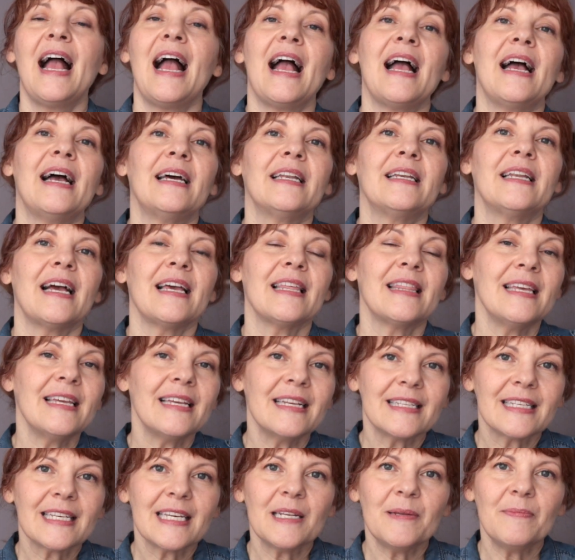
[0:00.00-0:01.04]
and I think
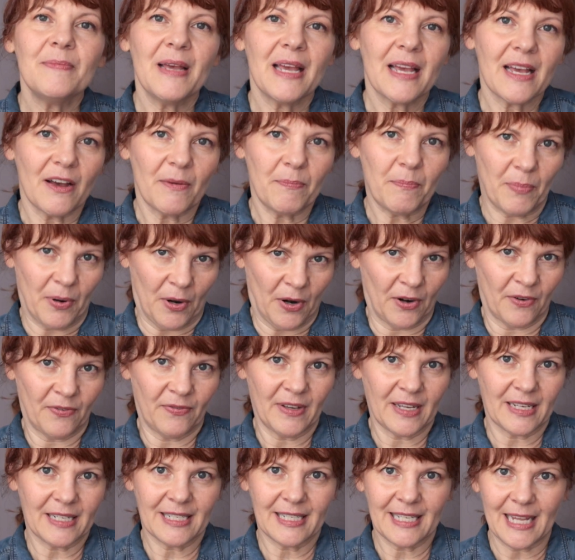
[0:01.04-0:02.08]
it's going to make a
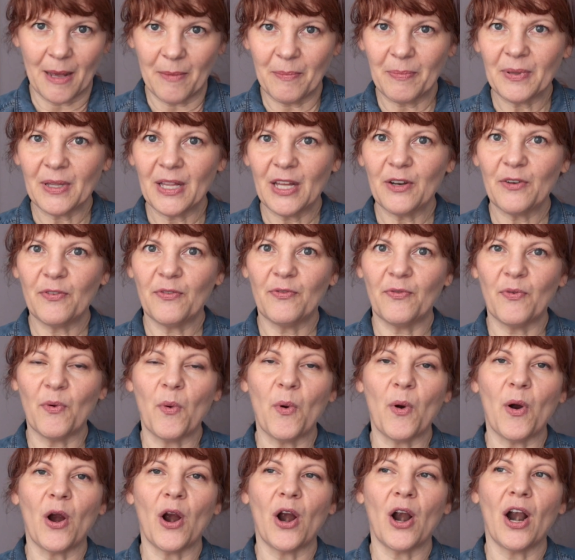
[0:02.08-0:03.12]
perfect template
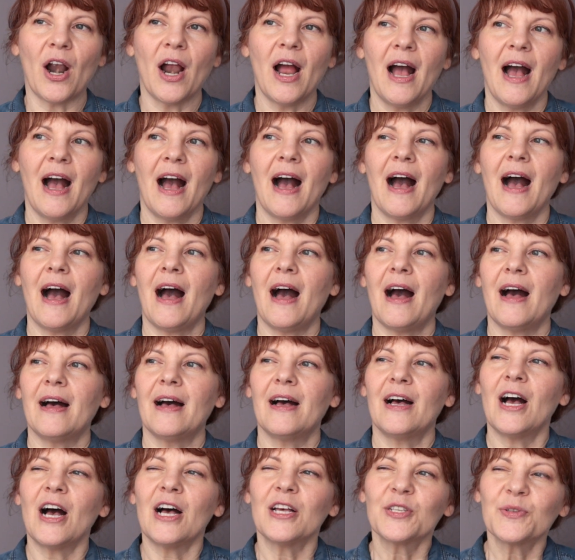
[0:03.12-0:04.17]
for
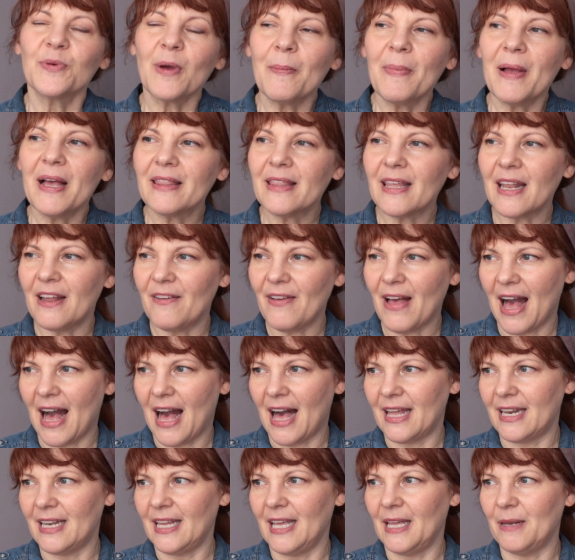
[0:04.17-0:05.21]
a sweatpant that I've
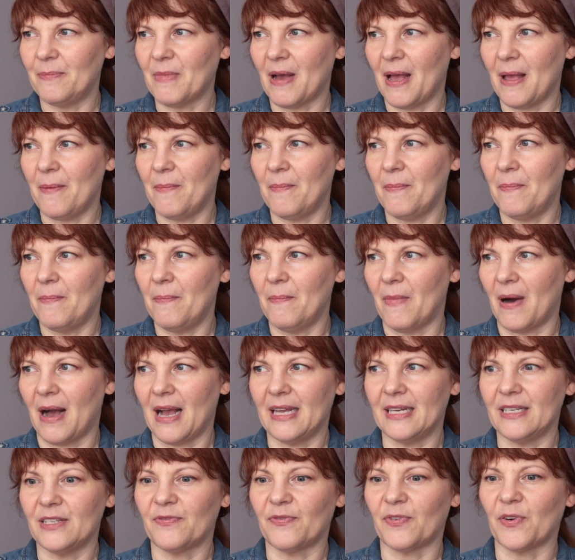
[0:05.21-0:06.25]
had in my
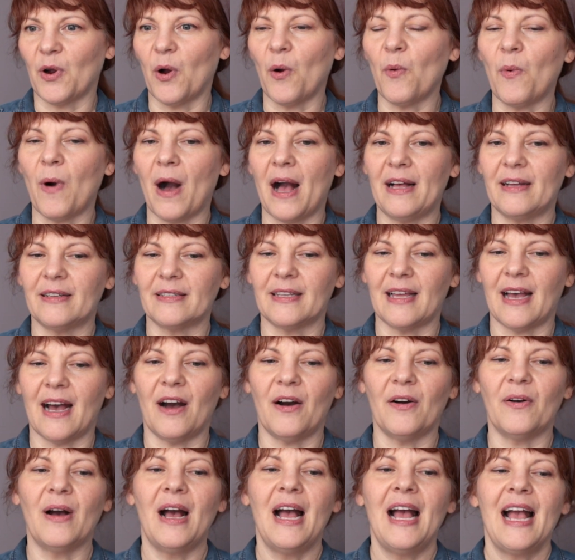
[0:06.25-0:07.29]
mind for a while
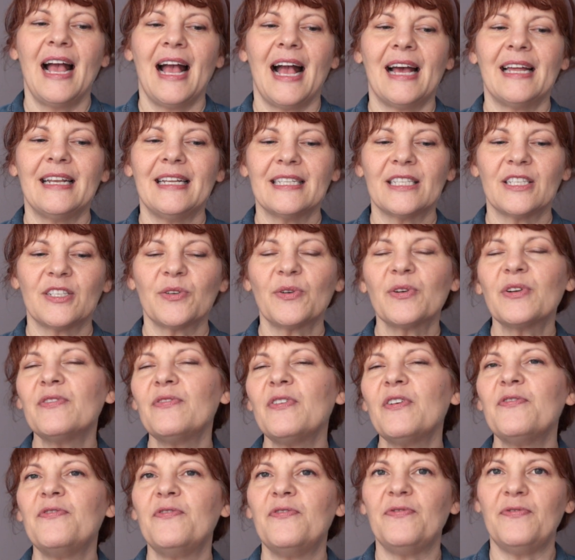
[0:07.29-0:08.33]
now, and it's sort of
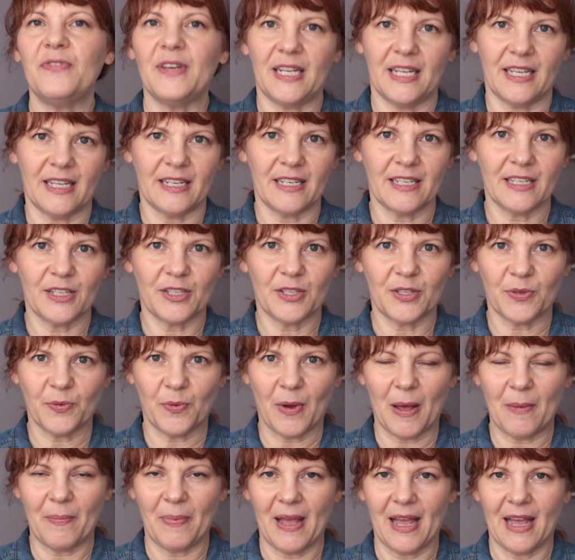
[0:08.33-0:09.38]
a fitted
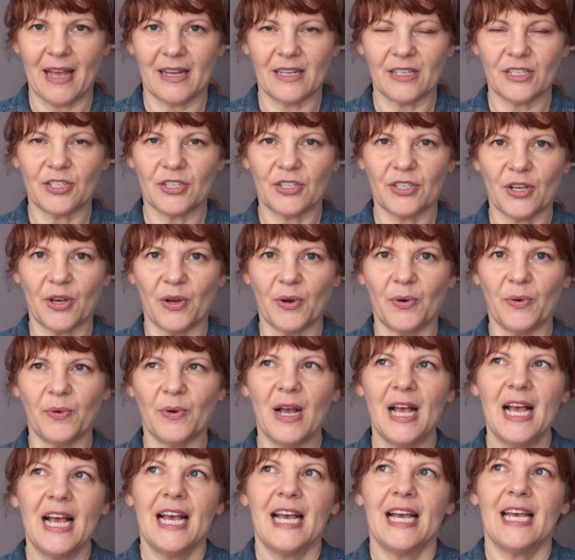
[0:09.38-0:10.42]
sweatpant. So
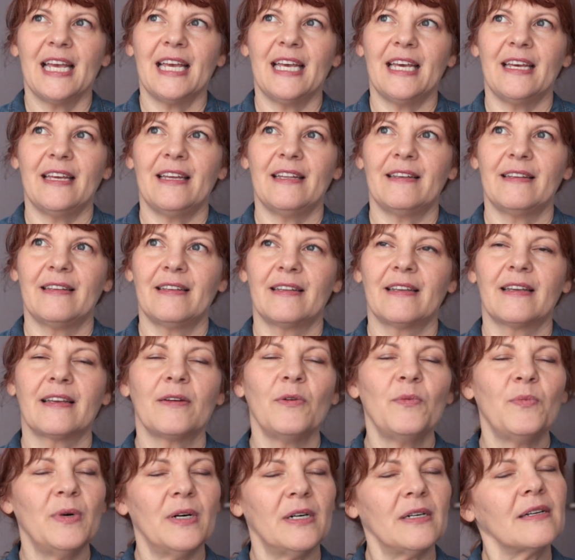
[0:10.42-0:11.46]
it
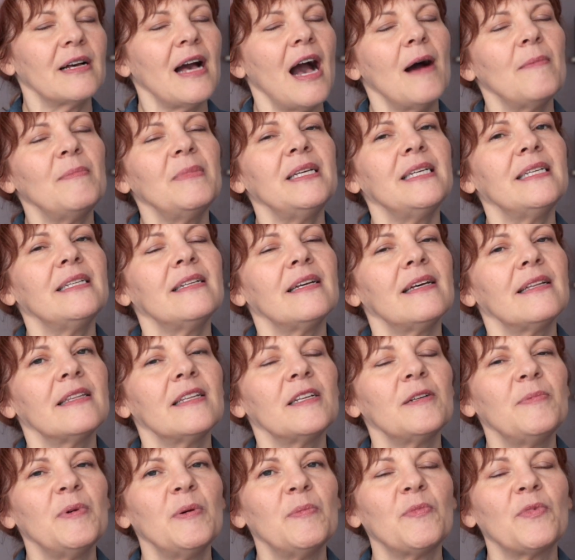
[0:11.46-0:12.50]
will come in a
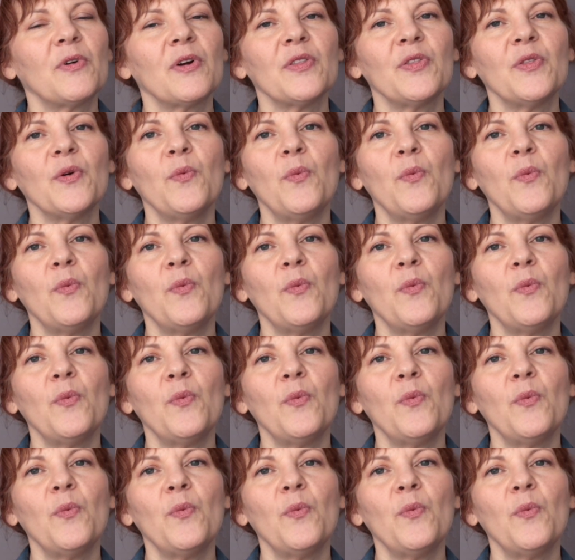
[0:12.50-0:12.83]
little bit more at the